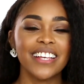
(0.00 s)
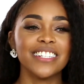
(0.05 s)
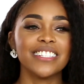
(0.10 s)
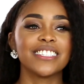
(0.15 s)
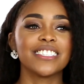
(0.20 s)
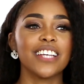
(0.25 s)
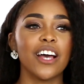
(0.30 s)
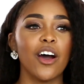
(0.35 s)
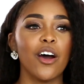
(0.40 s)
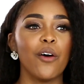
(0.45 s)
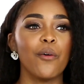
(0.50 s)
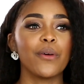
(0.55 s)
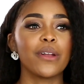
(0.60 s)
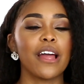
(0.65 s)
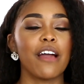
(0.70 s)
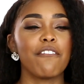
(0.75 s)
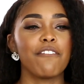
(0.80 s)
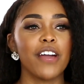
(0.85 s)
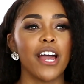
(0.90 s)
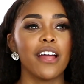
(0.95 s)
So when
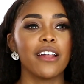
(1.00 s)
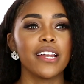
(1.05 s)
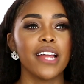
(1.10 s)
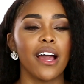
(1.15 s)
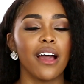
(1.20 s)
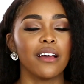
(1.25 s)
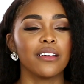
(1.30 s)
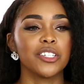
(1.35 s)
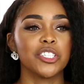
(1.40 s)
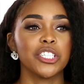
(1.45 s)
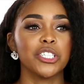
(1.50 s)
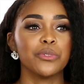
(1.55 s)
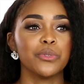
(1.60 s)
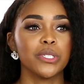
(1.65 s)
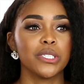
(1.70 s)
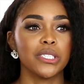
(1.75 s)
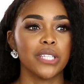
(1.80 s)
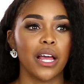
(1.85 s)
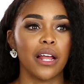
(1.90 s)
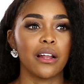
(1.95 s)
I found out she
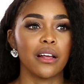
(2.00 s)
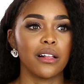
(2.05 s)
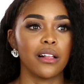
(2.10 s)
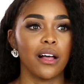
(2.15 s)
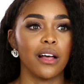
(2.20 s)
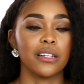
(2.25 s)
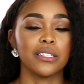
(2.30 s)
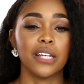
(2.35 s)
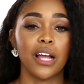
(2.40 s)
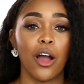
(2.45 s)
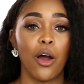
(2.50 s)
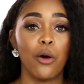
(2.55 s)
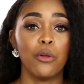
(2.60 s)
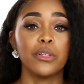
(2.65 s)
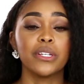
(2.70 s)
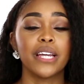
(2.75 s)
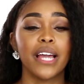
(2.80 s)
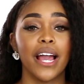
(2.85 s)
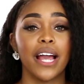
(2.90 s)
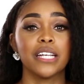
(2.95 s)
was Santa Claus, I
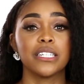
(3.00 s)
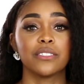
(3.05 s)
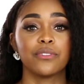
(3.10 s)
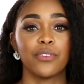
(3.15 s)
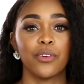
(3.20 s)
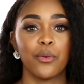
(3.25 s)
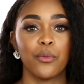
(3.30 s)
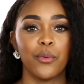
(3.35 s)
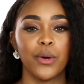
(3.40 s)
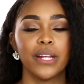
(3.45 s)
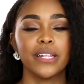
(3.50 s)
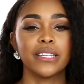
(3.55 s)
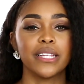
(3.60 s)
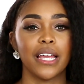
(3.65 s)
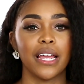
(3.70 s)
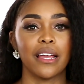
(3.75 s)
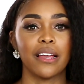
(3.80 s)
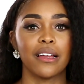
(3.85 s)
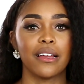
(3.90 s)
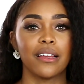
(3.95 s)
only asked for one
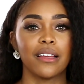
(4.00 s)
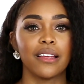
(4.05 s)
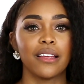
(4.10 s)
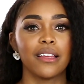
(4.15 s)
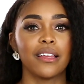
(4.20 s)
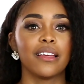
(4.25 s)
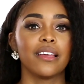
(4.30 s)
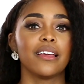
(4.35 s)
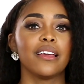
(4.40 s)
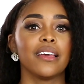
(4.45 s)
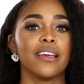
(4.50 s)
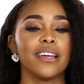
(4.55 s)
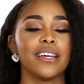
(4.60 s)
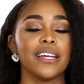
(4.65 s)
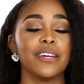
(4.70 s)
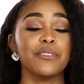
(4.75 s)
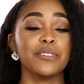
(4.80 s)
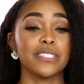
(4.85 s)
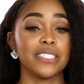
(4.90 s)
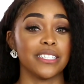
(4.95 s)
thing.
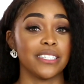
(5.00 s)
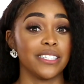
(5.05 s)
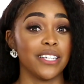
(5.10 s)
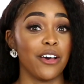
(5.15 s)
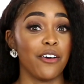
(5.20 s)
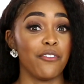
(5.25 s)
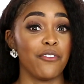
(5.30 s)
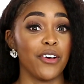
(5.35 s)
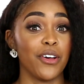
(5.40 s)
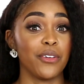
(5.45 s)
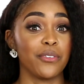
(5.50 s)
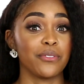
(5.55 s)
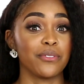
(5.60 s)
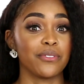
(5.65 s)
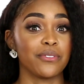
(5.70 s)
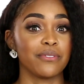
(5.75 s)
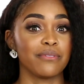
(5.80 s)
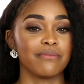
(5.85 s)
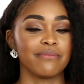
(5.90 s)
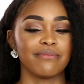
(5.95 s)
It was a cell phone.
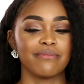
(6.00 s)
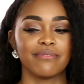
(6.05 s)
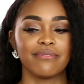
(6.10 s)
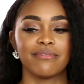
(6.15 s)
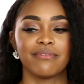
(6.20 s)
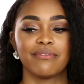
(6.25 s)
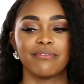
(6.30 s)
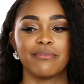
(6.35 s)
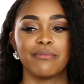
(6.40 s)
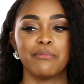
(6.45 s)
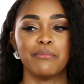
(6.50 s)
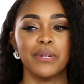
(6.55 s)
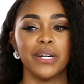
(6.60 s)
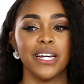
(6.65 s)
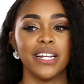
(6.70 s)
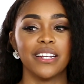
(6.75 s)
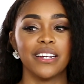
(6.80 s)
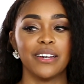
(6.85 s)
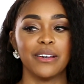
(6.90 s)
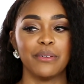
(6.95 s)

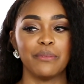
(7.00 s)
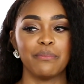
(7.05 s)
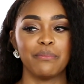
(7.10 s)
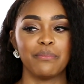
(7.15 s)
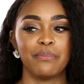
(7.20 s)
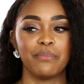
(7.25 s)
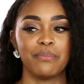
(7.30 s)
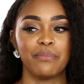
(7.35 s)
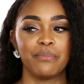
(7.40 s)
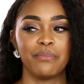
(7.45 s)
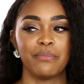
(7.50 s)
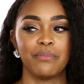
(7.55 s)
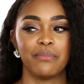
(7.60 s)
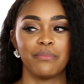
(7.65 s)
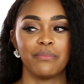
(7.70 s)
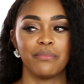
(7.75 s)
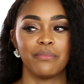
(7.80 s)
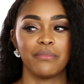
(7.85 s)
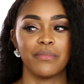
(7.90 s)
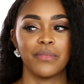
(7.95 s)
But um
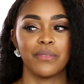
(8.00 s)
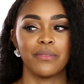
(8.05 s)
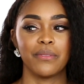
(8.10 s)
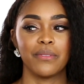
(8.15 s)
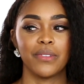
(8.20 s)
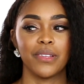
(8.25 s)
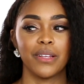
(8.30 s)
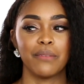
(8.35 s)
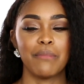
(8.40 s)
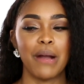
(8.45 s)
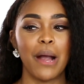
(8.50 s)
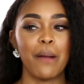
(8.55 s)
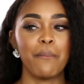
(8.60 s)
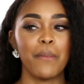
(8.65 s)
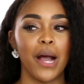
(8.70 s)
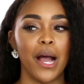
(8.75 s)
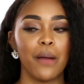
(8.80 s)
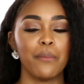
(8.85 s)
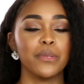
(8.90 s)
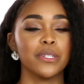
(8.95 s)
my
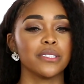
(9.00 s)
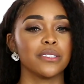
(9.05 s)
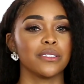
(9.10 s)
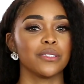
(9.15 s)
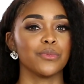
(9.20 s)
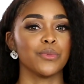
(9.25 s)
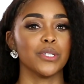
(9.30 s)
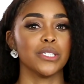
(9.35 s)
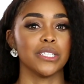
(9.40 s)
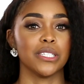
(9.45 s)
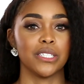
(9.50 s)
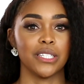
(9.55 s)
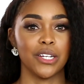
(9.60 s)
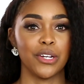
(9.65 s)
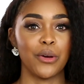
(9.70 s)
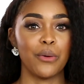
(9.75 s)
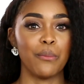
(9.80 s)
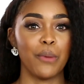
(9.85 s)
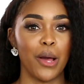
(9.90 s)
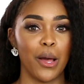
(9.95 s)
mom is was a
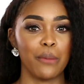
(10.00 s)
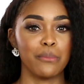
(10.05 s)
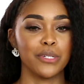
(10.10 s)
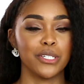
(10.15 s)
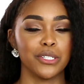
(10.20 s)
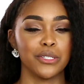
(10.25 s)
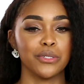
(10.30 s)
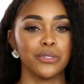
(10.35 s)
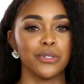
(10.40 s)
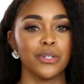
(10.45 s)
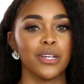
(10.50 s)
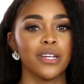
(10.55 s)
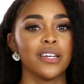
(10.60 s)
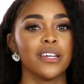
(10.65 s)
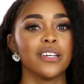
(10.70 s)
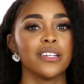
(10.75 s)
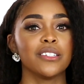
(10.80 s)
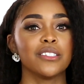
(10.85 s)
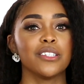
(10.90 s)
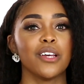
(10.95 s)
single mom too.
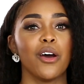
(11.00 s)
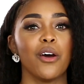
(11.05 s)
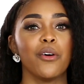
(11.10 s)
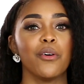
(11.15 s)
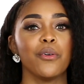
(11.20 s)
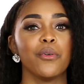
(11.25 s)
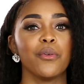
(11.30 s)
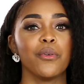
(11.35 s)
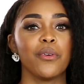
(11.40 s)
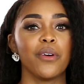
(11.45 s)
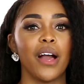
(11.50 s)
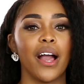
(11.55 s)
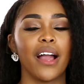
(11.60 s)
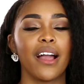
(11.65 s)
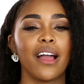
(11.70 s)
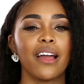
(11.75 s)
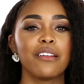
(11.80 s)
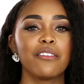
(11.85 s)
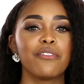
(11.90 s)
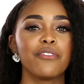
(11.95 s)
So I
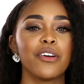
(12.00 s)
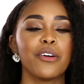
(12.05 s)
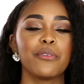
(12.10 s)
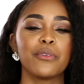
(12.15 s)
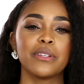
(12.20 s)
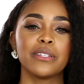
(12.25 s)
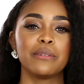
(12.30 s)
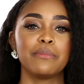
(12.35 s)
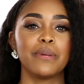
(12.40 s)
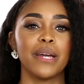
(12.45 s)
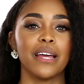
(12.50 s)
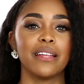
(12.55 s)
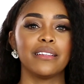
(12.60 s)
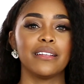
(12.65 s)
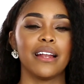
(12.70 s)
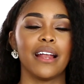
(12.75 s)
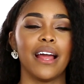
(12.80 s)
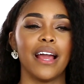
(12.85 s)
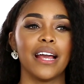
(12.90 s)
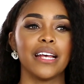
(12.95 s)
kind of felt really bad
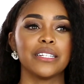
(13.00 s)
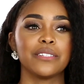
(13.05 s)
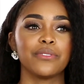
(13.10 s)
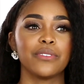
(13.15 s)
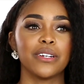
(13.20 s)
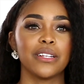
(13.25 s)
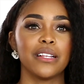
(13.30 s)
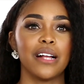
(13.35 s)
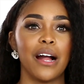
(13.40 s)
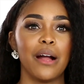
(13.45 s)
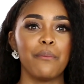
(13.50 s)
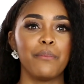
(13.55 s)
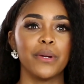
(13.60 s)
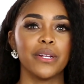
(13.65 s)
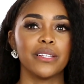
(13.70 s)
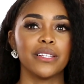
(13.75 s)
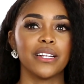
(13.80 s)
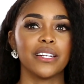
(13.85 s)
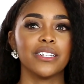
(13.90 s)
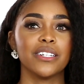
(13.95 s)
that I asked for a lot,
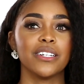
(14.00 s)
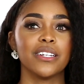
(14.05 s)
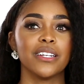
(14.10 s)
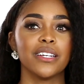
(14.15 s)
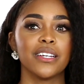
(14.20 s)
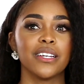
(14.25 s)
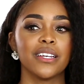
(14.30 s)
but then